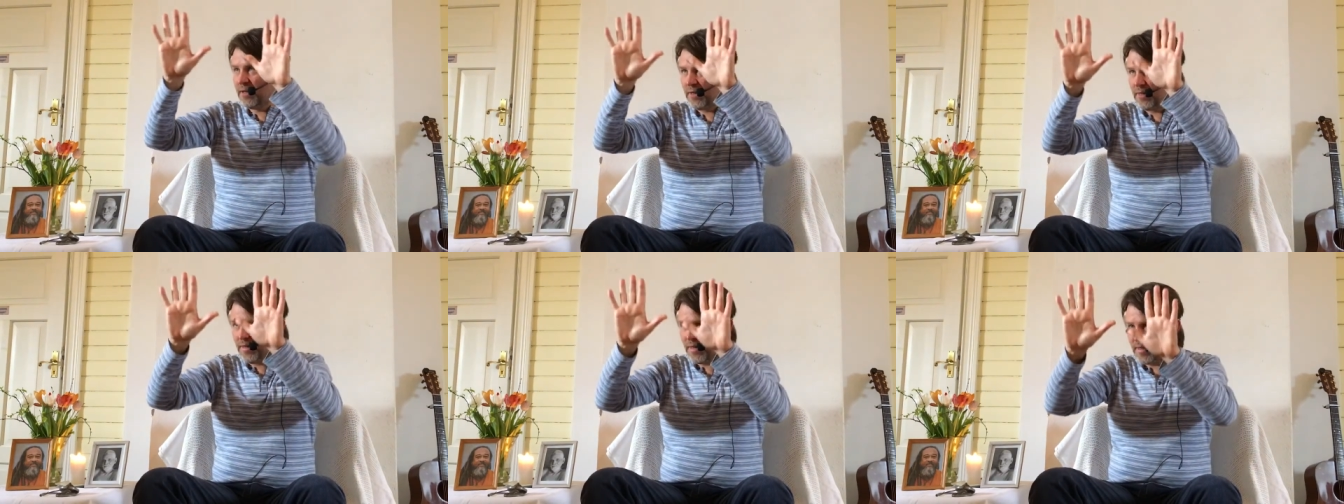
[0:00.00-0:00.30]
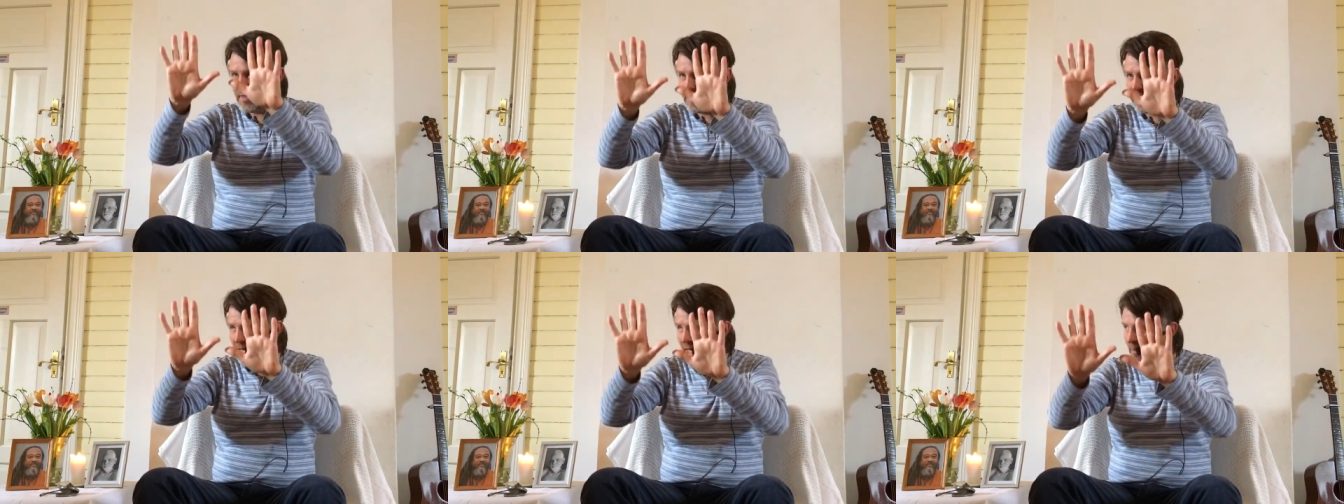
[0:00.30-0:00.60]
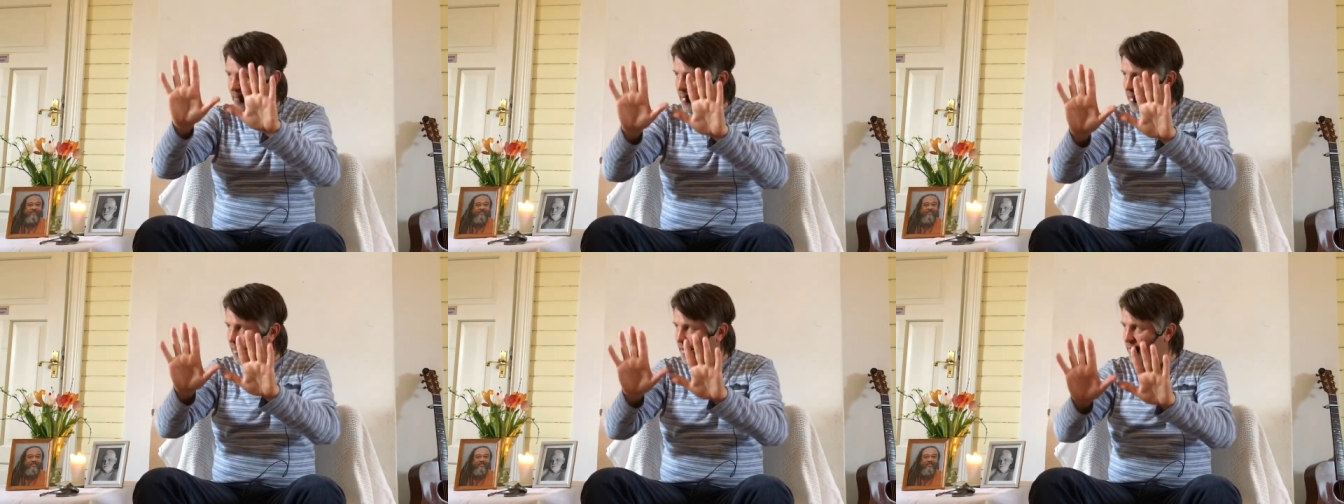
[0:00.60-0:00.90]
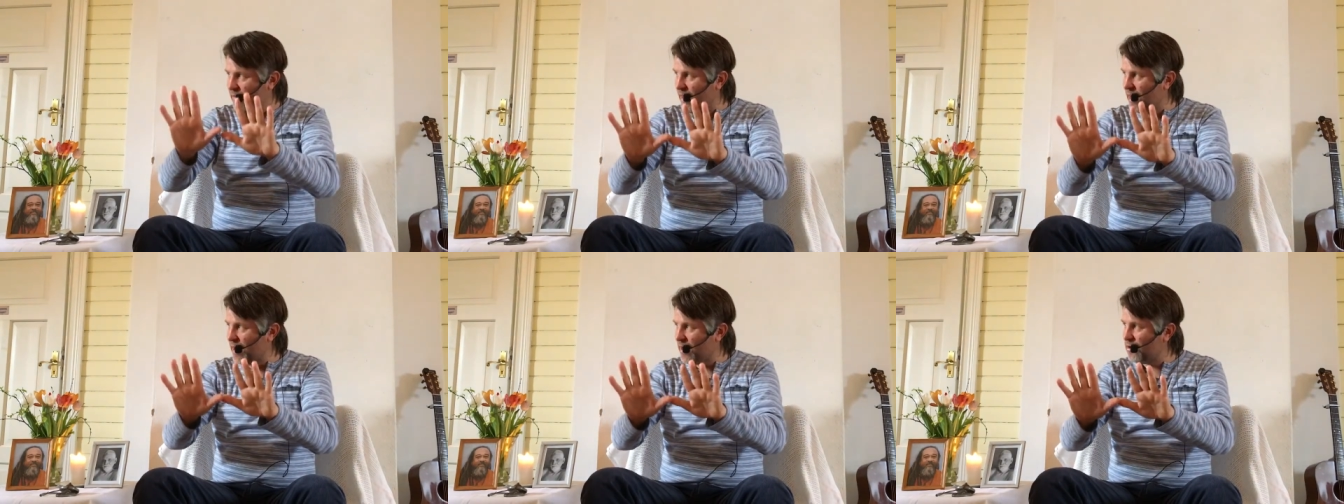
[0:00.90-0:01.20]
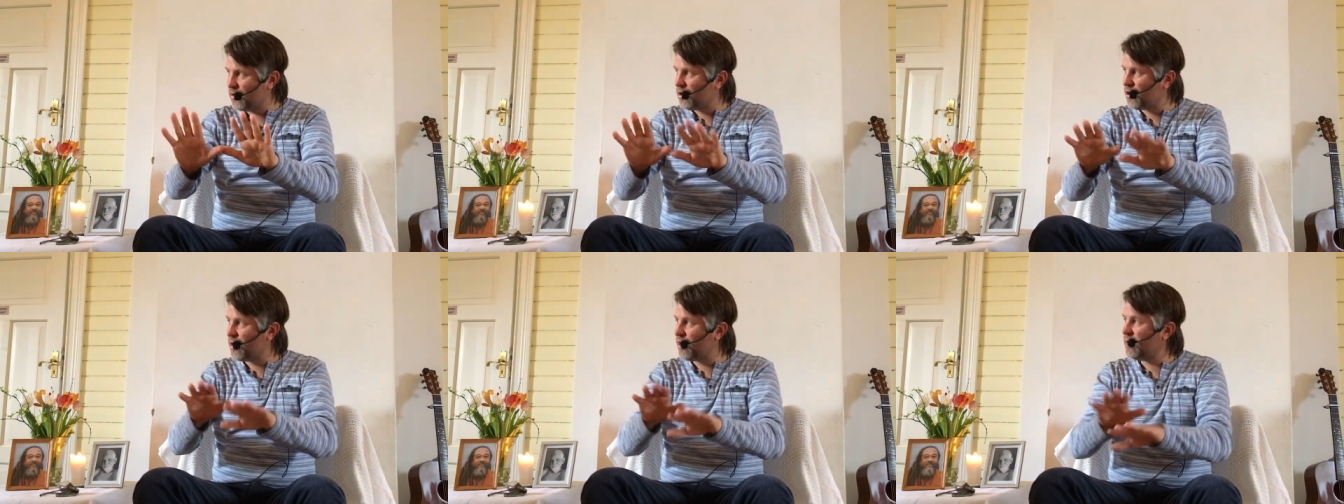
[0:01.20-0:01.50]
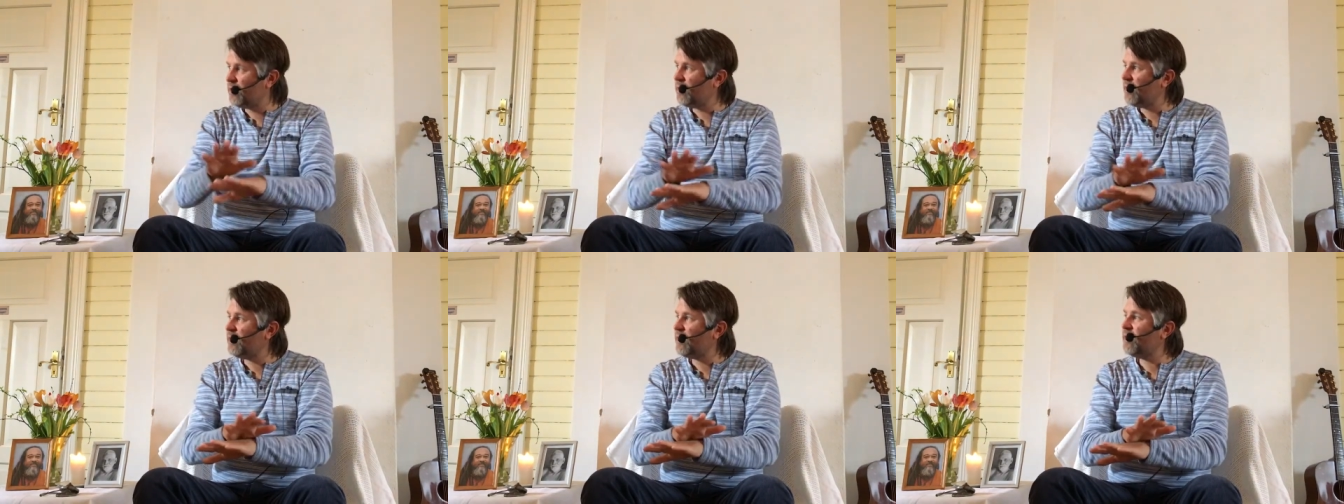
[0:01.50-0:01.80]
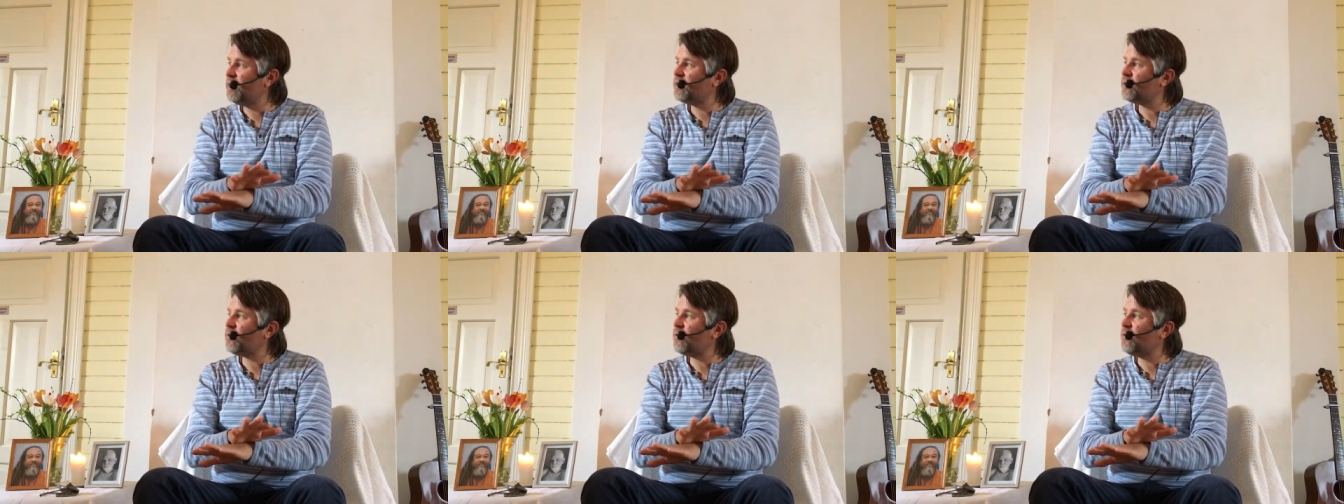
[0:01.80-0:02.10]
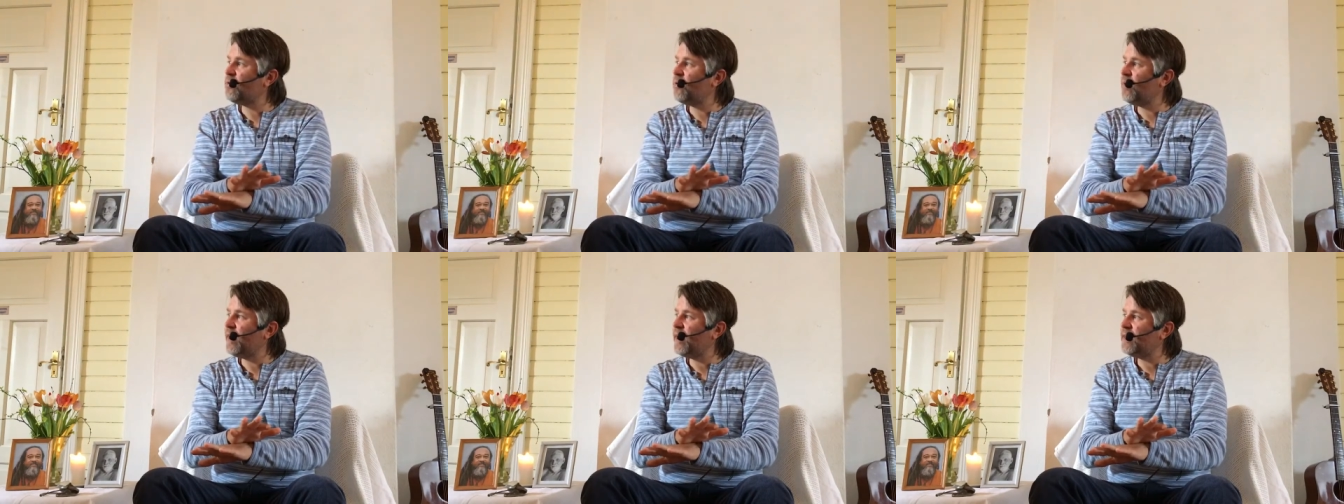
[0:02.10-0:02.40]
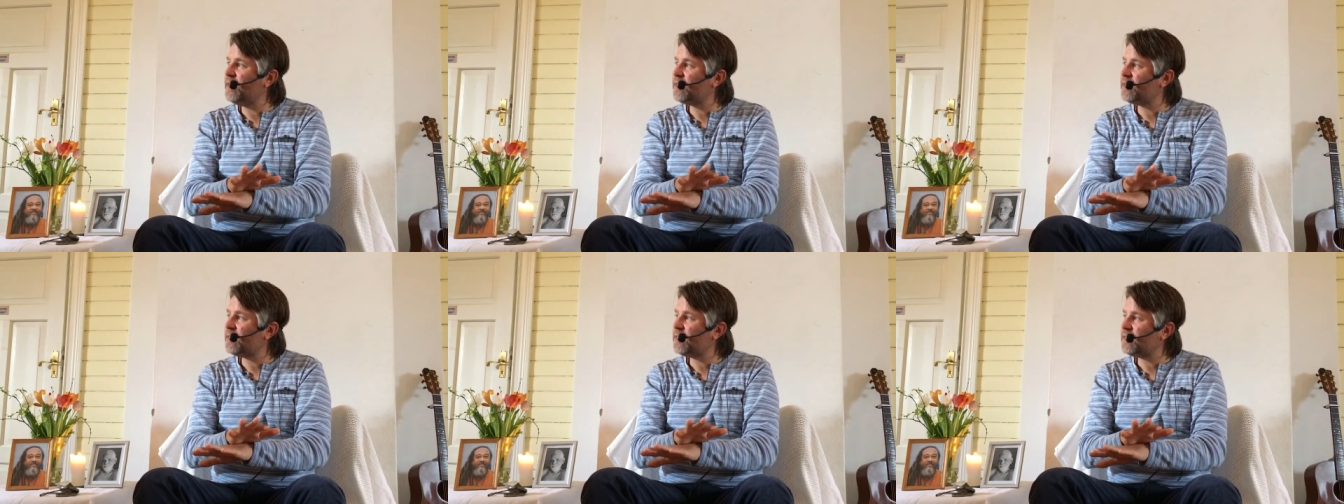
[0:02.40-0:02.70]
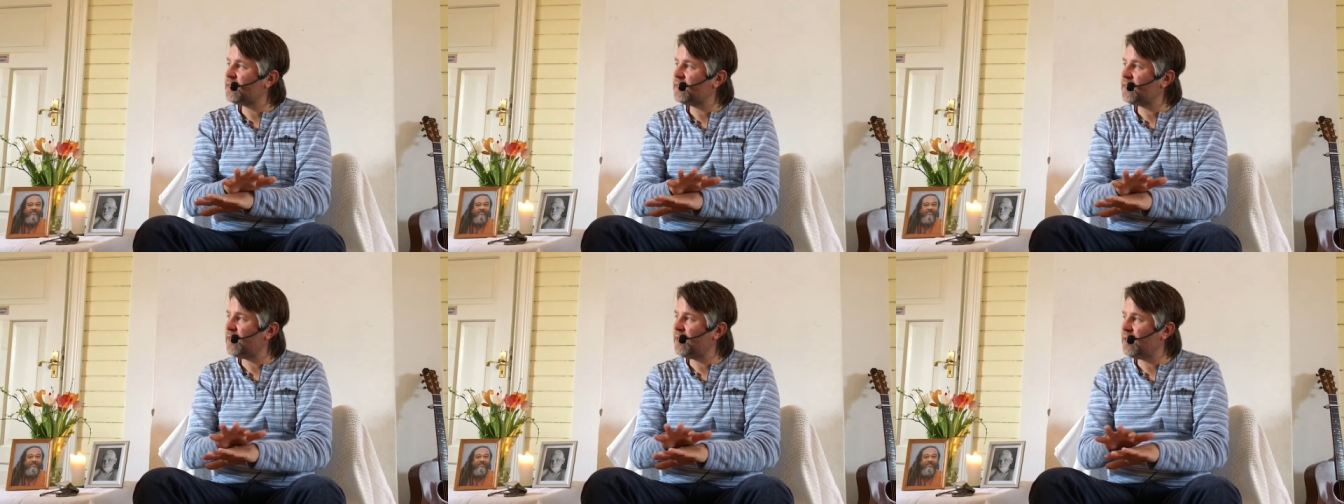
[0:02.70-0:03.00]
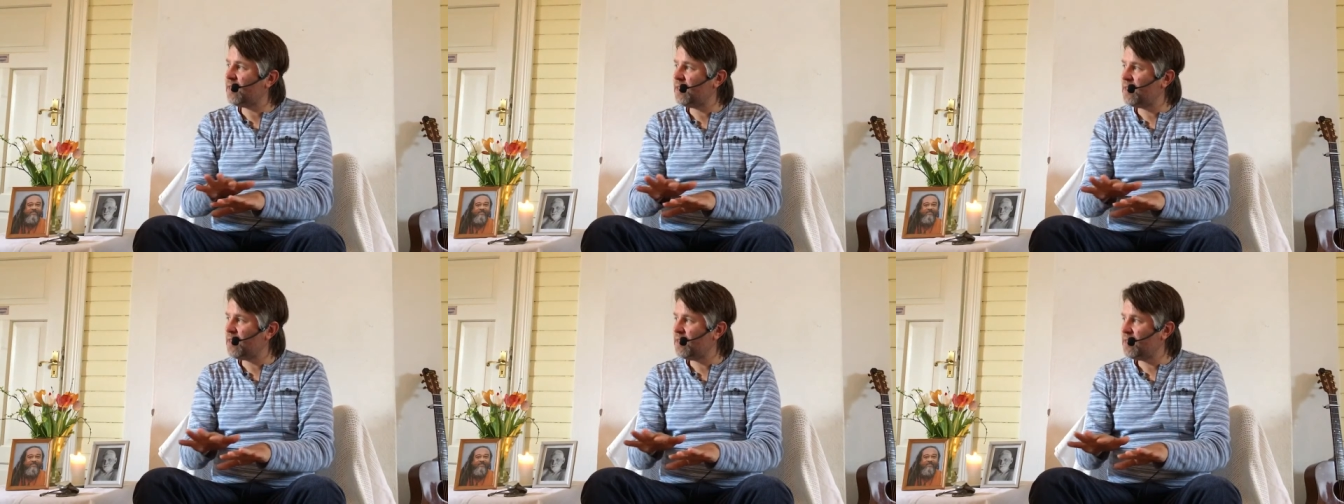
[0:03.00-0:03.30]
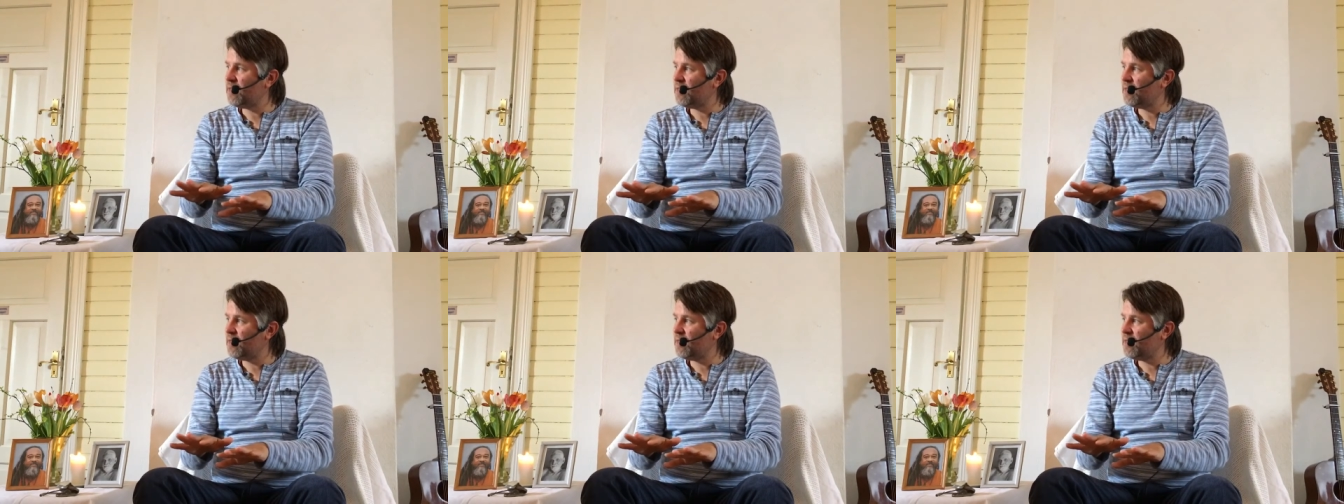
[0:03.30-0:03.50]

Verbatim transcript: The depth of the ocean is always still.